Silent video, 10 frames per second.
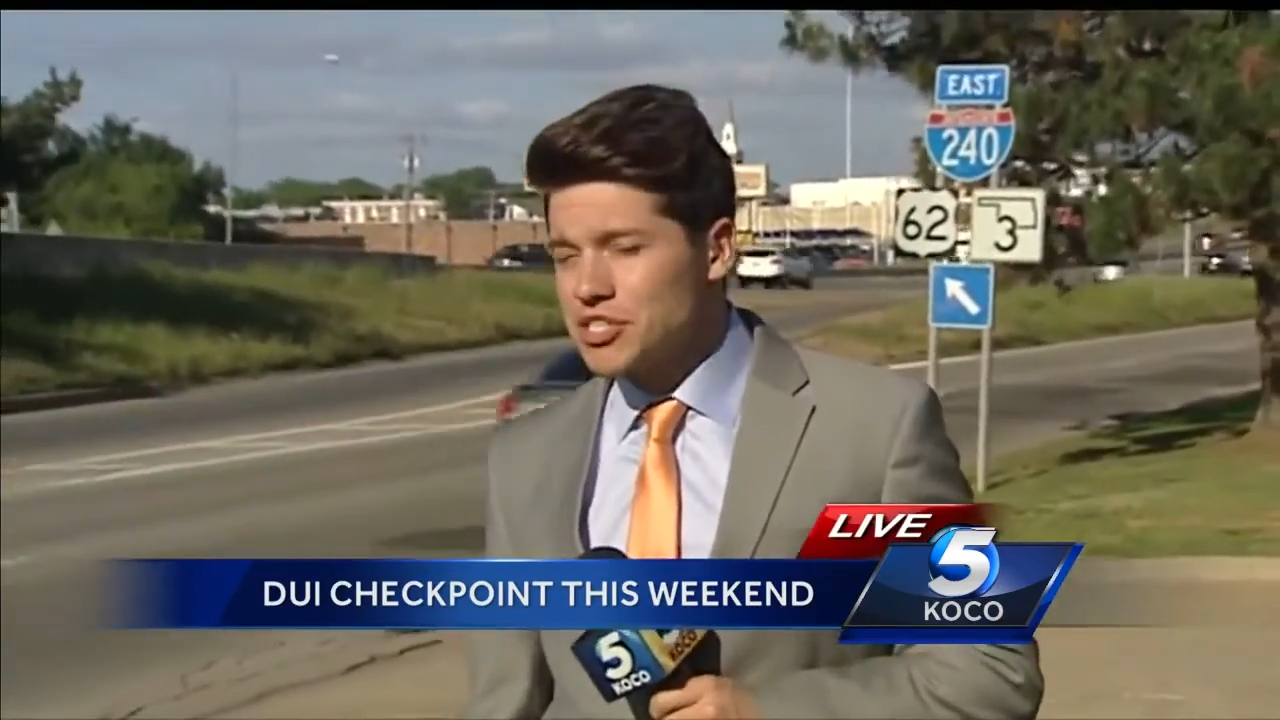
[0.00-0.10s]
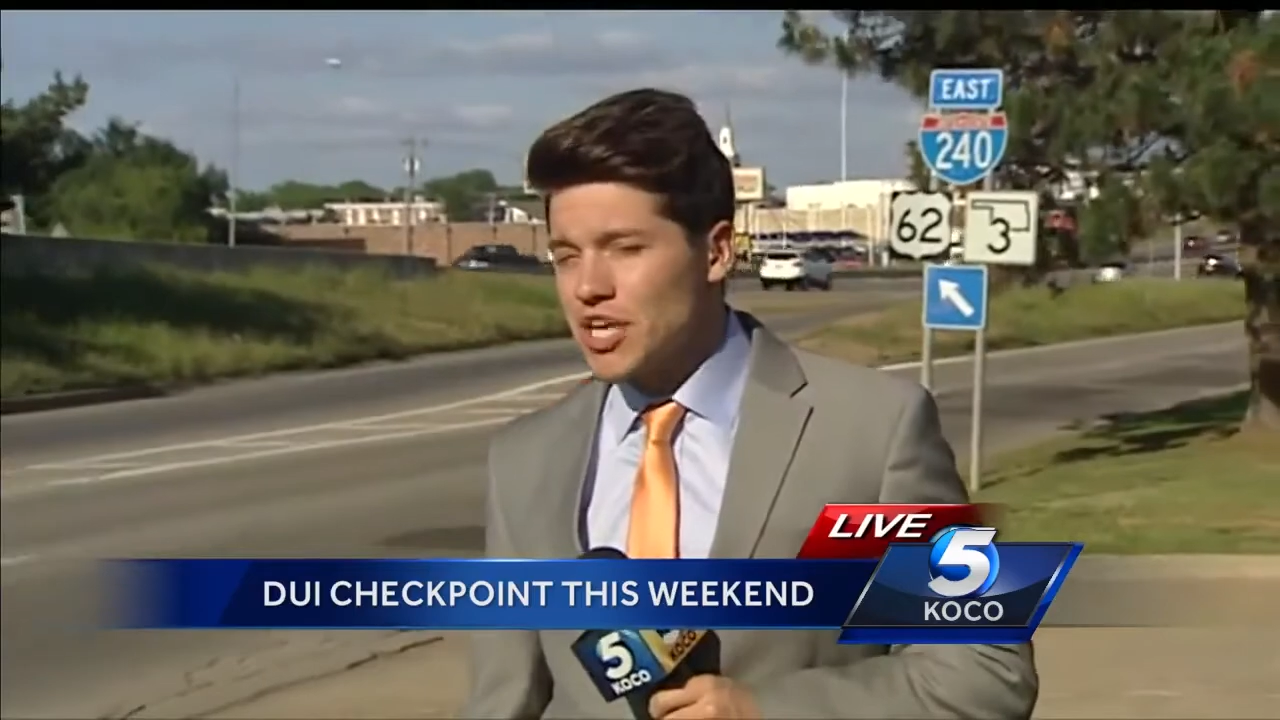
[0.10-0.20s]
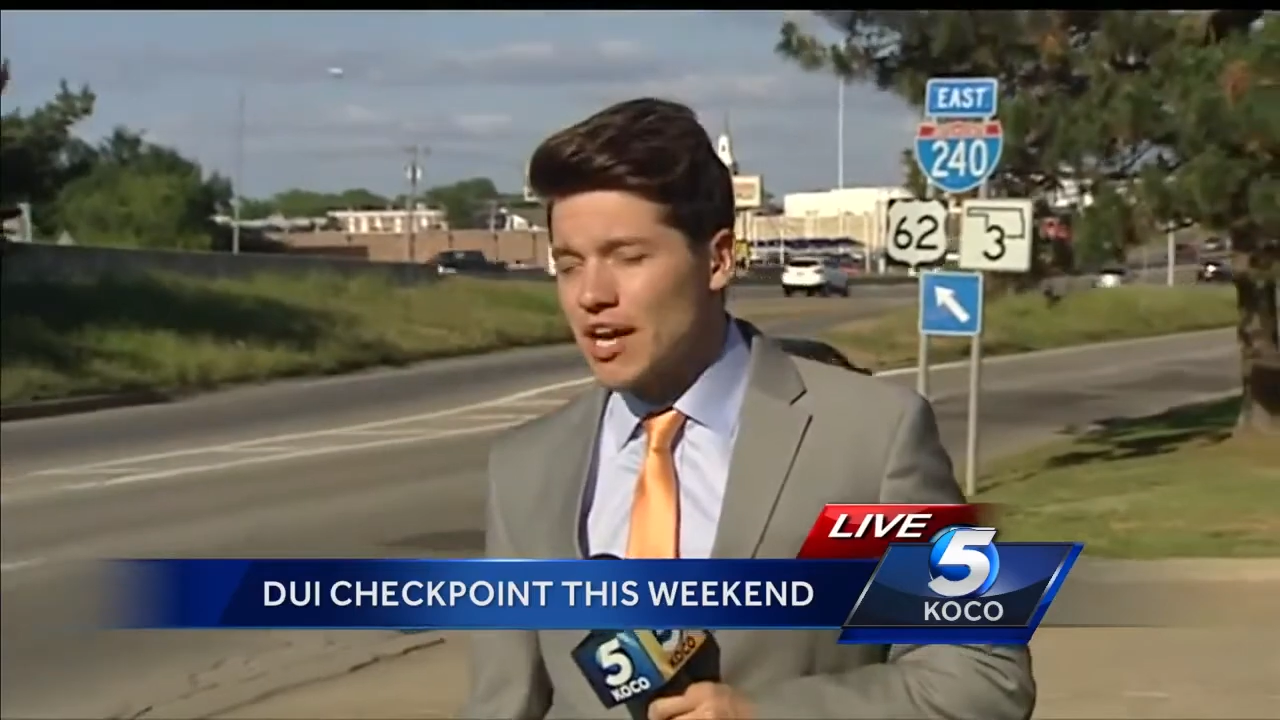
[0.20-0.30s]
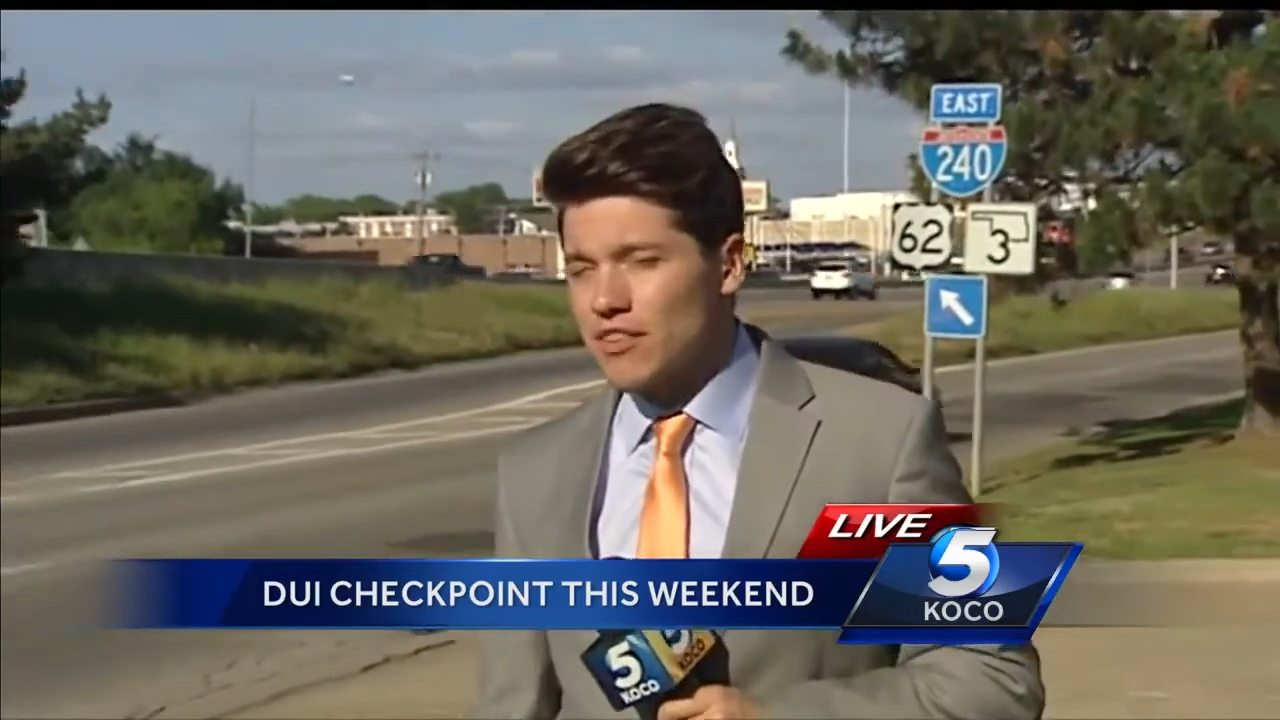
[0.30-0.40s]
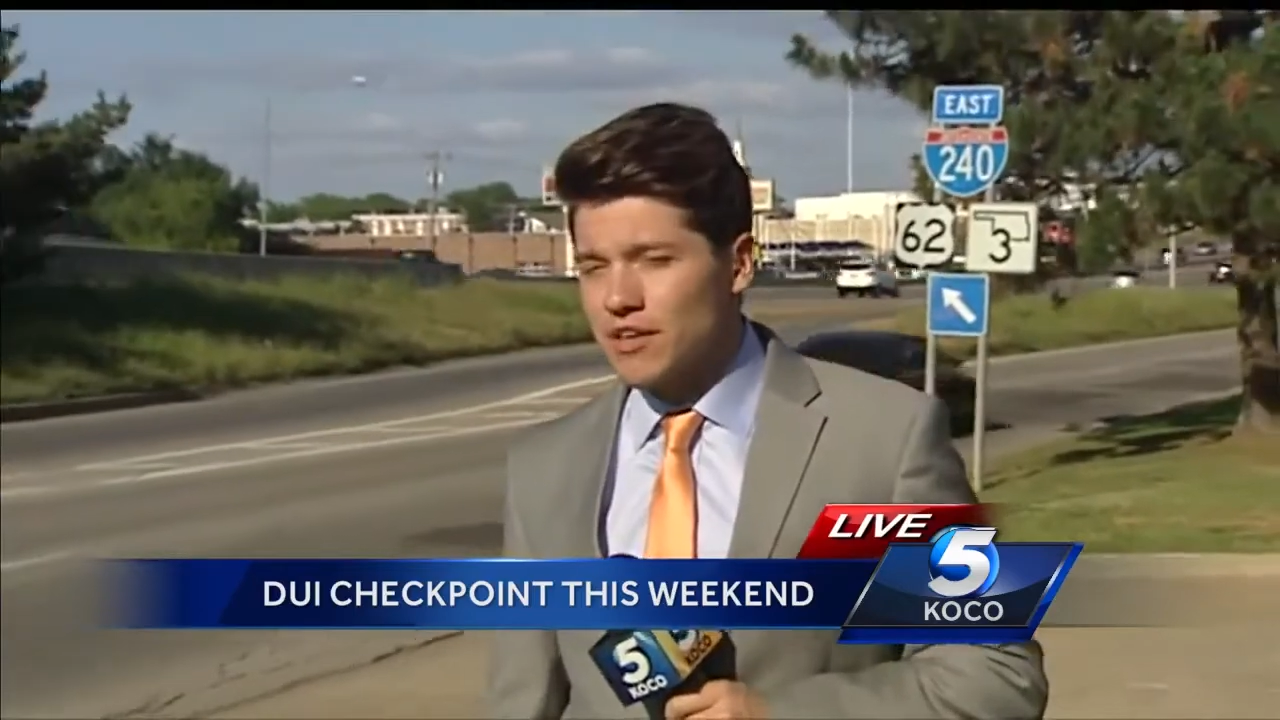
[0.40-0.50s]

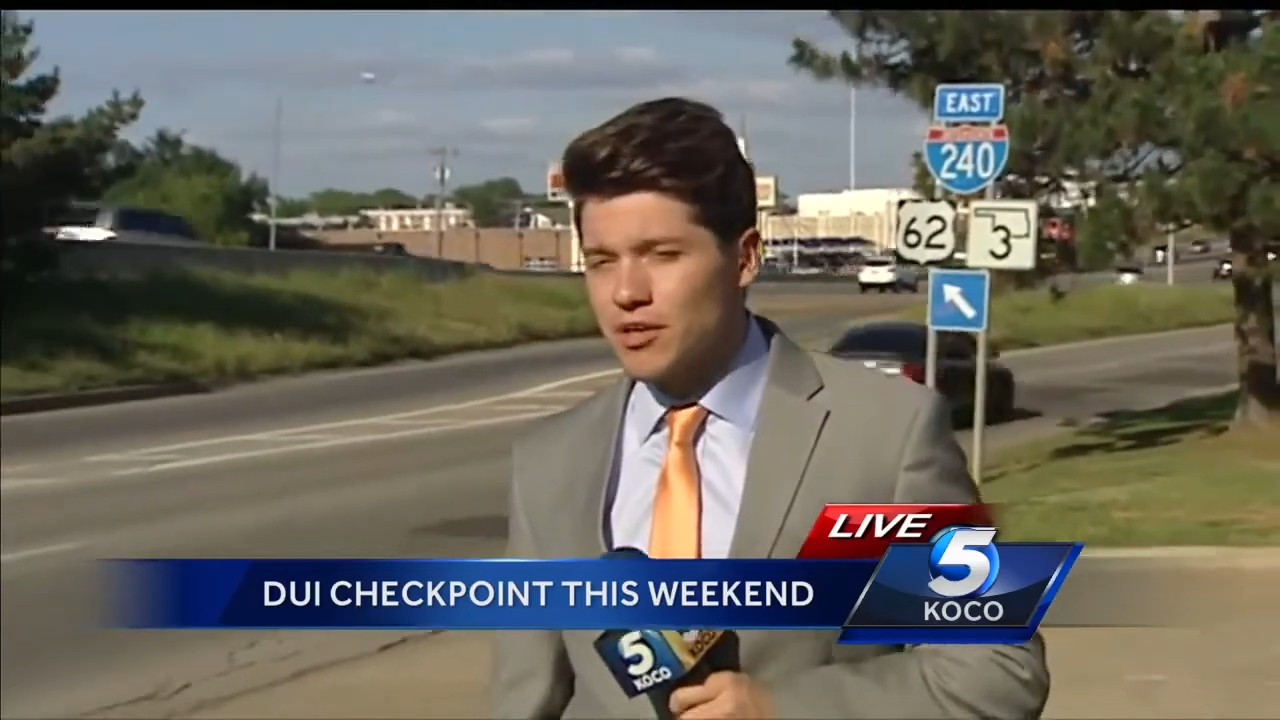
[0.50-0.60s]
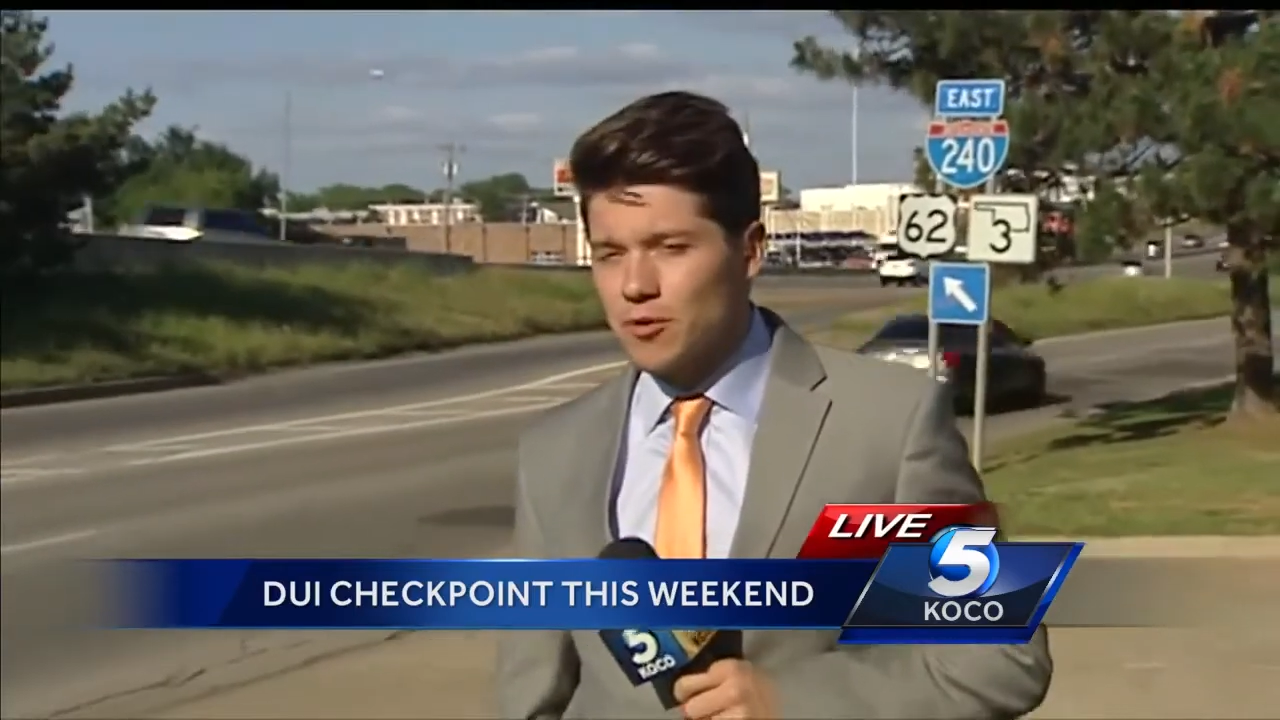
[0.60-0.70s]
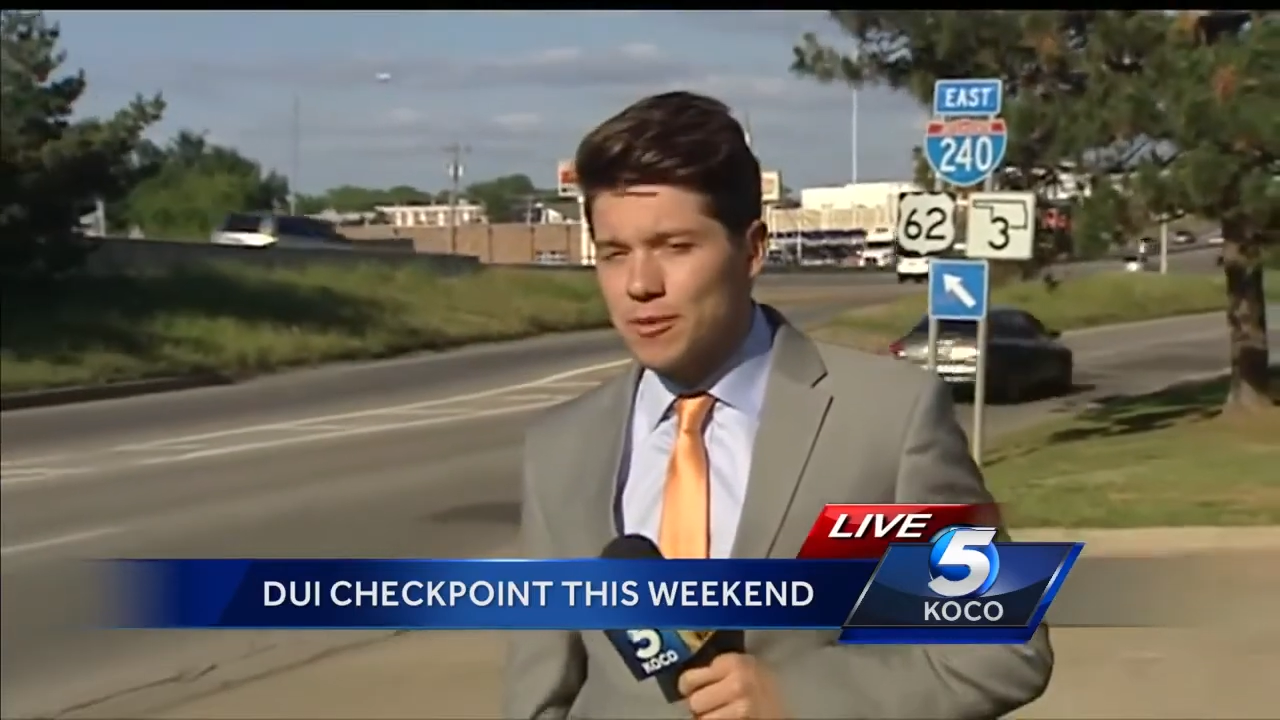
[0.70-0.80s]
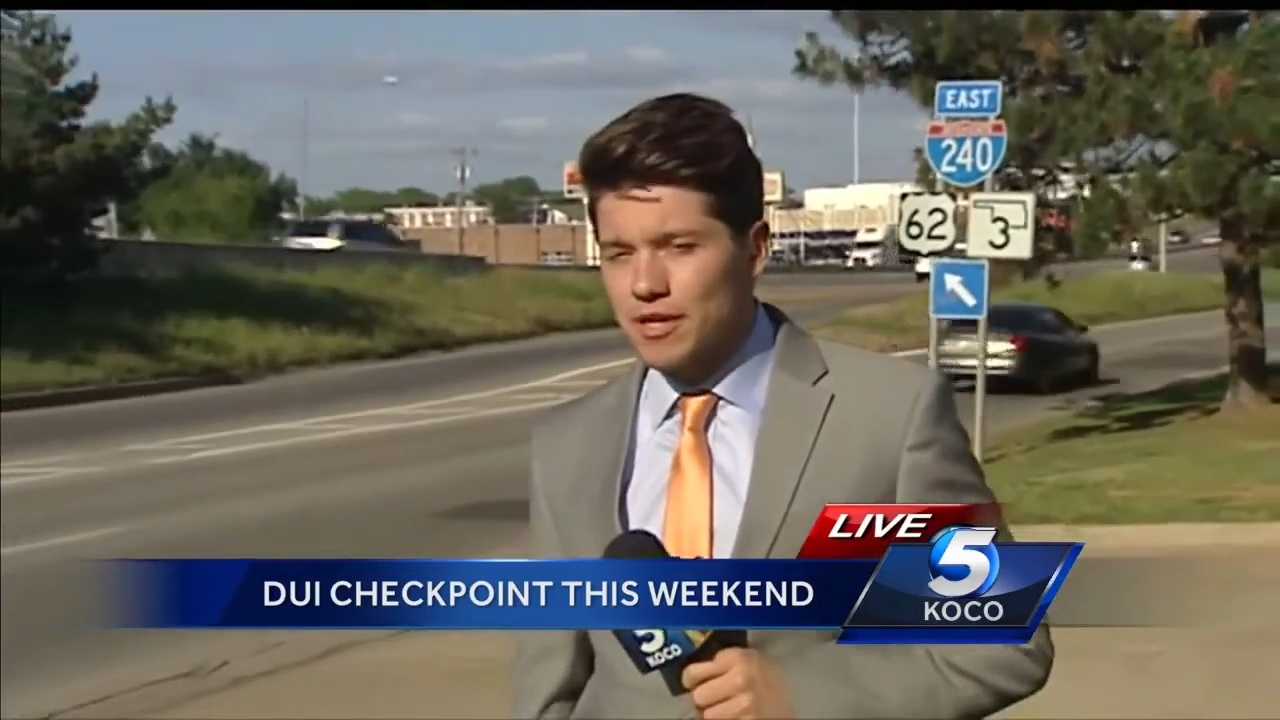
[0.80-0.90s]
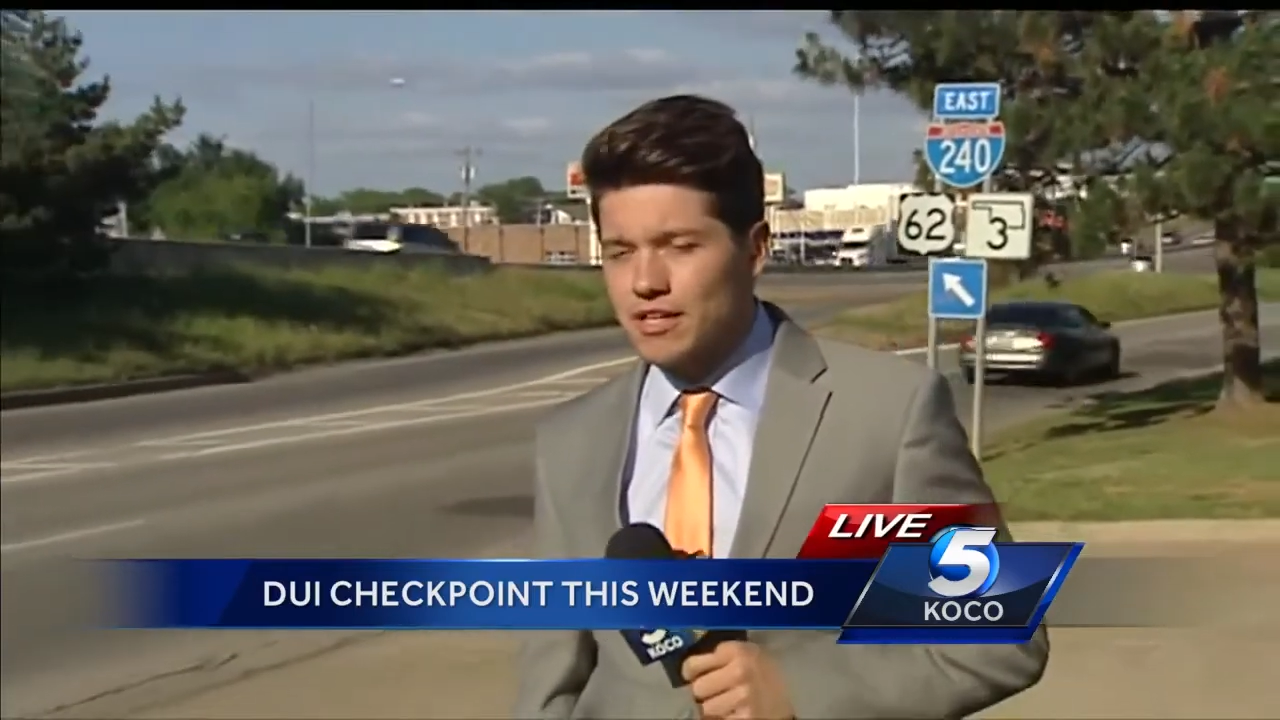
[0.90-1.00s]
Jonathan
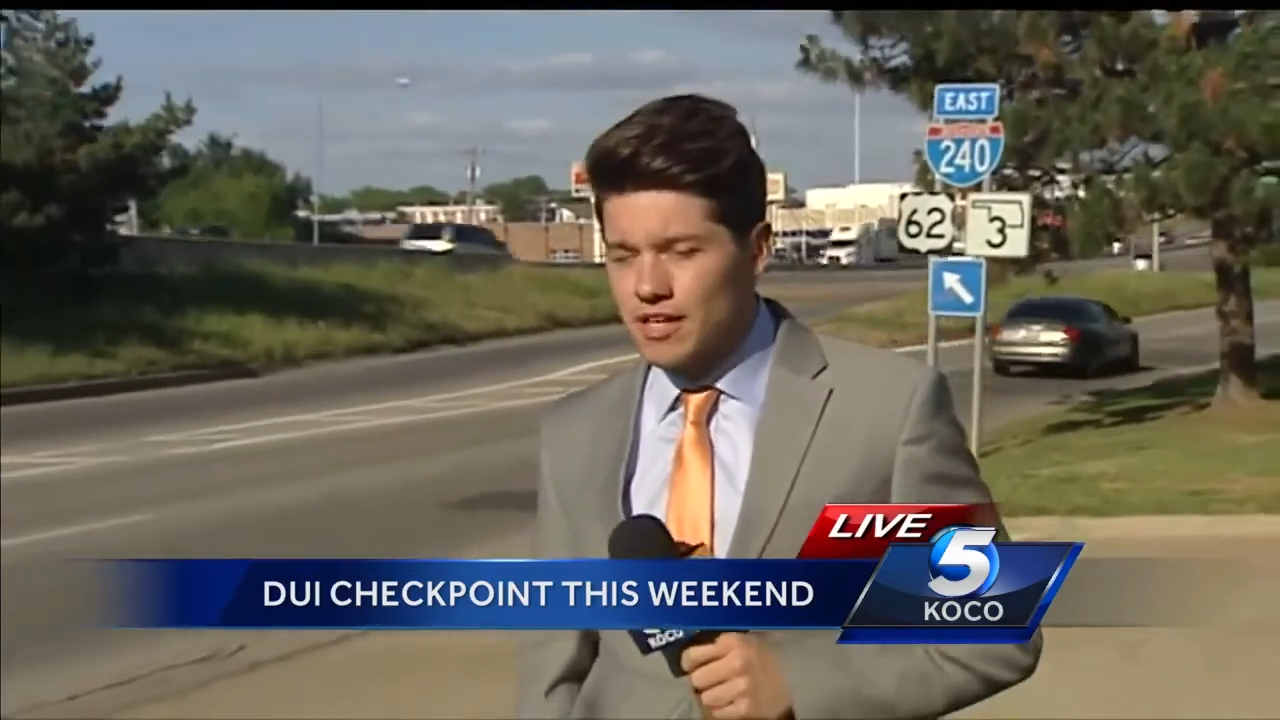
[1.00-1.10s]
Cooper,